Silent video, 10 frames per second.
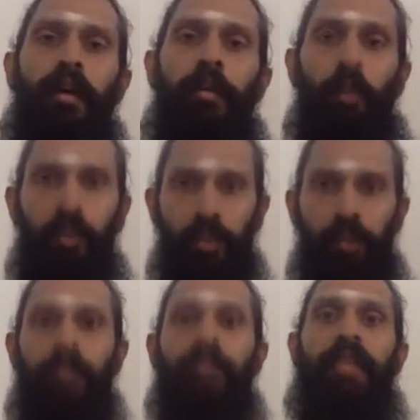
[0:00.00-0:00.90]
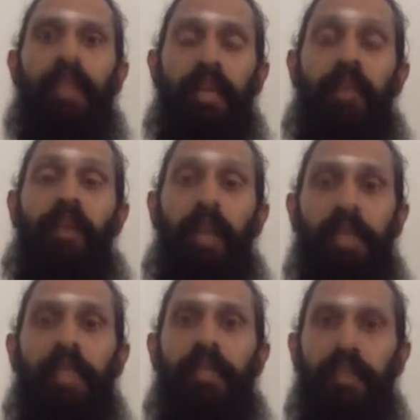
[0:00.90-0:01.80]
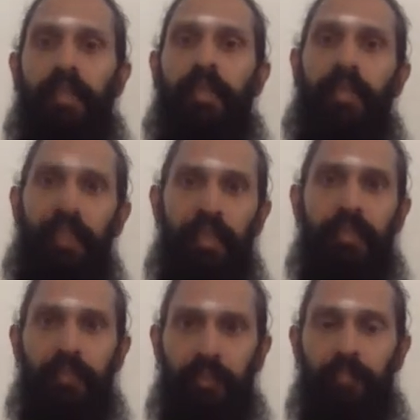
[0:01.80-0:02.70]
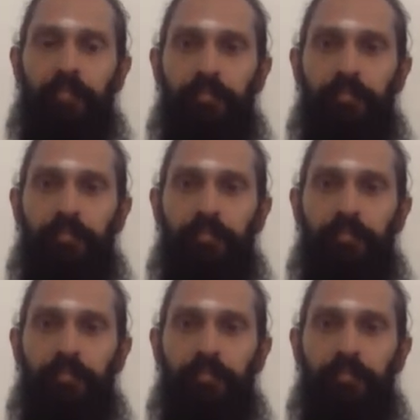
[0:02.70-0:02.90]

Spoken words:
Most of us get trained in these.